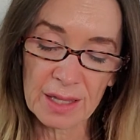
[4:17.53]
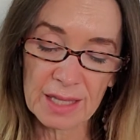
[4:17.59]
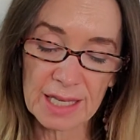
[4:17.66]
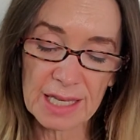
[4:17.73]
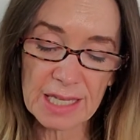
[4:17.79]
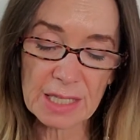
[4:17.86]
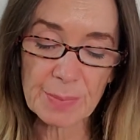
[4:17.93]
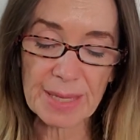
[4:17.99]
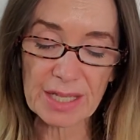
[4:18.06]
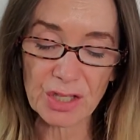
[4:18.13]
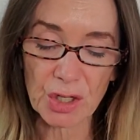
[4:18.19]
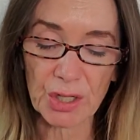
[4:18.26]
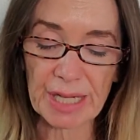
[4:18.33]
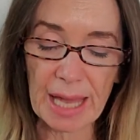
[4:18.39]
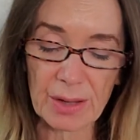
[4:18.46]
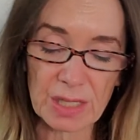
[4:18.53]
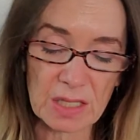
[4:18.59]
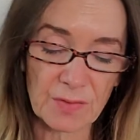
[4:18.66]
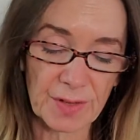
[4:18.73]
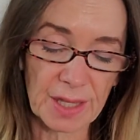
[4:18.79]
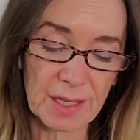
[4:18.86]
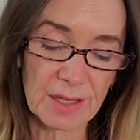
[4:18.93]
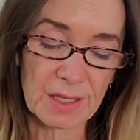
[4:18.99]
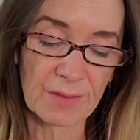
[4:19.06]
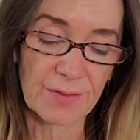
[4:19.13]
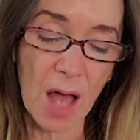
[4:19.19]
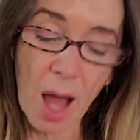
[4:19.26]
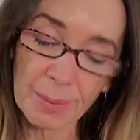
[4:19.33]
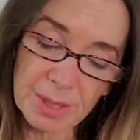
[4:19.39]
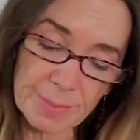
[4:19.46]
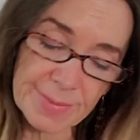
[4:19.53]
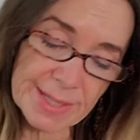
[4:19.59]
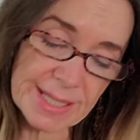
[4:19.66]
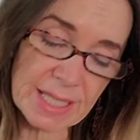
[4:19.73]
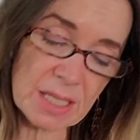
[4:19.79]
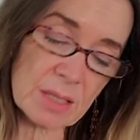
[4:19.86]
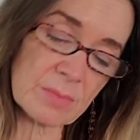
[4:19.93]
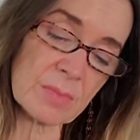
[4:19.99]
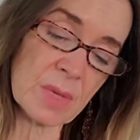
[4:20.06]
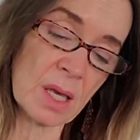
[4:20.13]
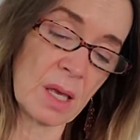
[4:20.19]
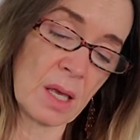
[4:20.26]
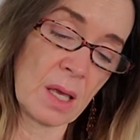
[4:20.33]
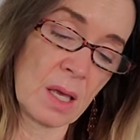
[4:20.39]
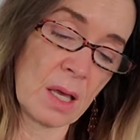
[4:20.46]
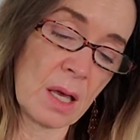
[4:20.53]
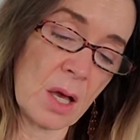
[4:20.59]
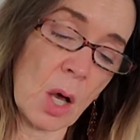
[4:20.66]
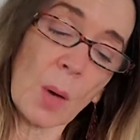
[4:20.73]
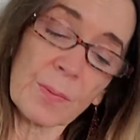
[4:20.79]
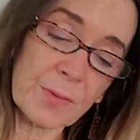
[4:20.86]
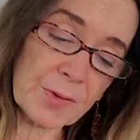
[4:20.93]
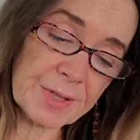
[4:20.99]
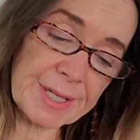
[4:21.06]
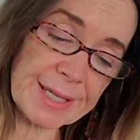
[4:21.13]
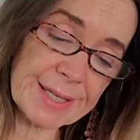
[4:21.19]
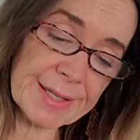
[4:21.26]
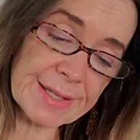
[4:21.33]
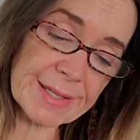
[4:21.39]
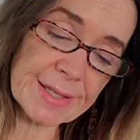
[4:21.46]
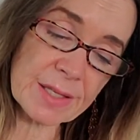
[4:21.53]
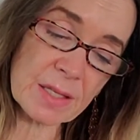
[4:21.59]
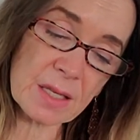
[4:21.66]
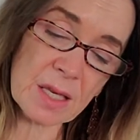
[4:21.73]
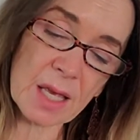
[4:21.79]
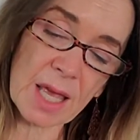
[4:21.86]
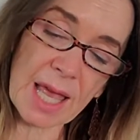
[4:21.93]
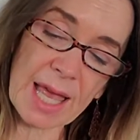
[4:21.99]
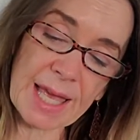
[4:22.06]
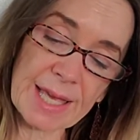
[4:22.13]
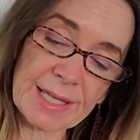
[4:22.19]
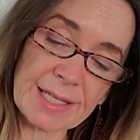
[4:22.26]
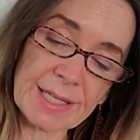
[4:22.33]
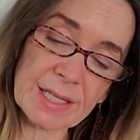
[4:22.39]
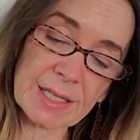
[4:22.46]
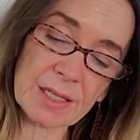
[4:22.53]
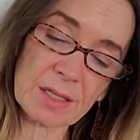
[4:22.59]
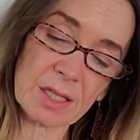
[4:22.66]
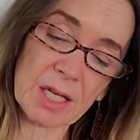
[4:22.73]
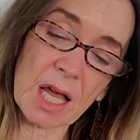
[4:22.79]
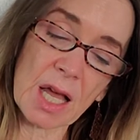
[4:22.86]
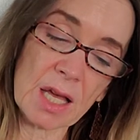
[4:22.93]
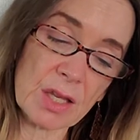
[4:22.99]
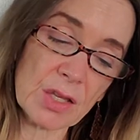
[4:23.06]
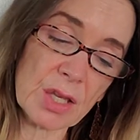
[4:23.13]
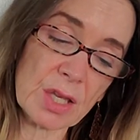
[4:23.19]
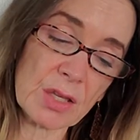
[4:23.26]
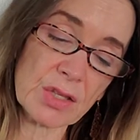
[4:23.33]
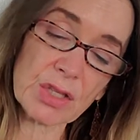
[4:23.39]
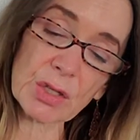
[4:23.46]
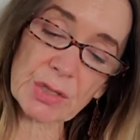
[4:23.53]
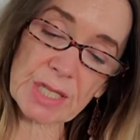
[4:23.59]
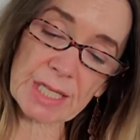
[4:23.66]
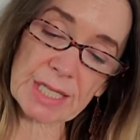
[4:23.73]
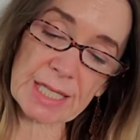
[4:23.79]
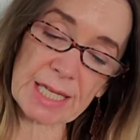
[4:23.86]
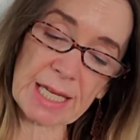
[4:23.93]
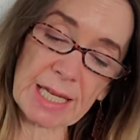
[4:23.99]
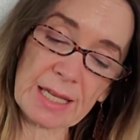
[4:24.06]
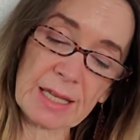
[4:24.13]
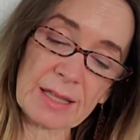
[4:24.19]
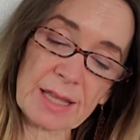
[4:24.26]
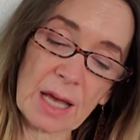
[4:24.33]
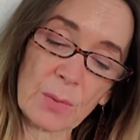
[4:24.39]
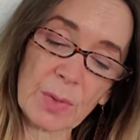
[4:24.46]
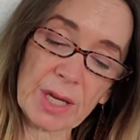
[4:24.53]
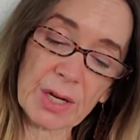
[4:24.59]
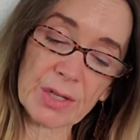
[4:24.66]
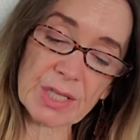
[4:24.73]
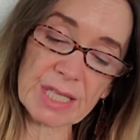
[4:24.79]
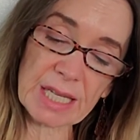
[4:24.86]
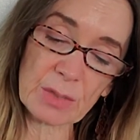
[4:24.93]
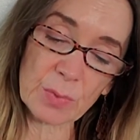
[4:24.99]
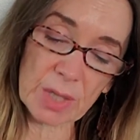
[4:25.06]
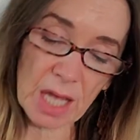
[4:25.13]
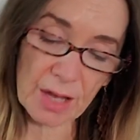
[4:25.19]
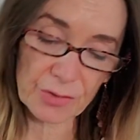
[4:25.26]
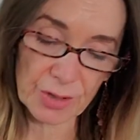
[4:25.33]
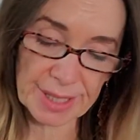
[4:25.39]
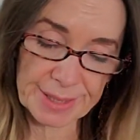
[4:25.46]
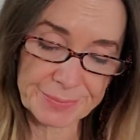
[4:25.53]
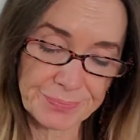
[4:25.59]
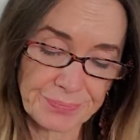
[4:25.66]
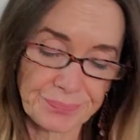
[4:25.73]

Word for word: These may start out as feelings of optimism, hopefulness, and certainty that we are indeed recovering.